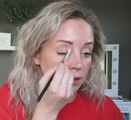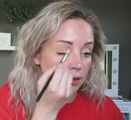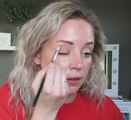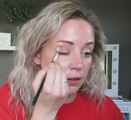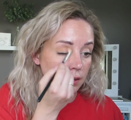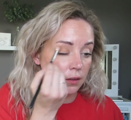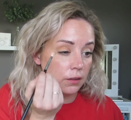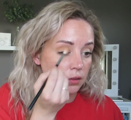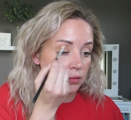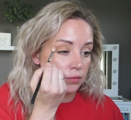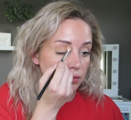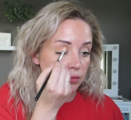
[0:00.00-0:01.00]

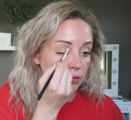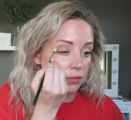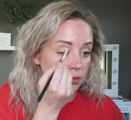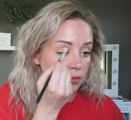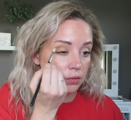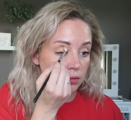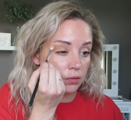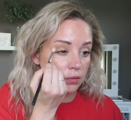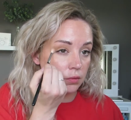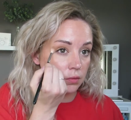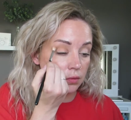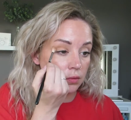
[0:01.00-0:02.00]

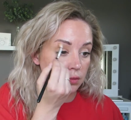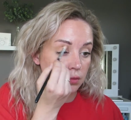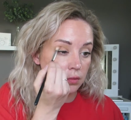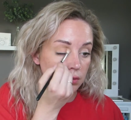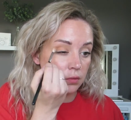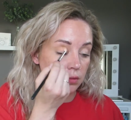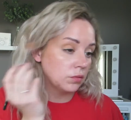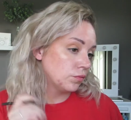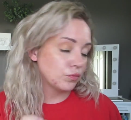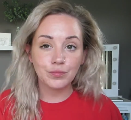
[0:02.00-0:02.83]
Nobody speaks.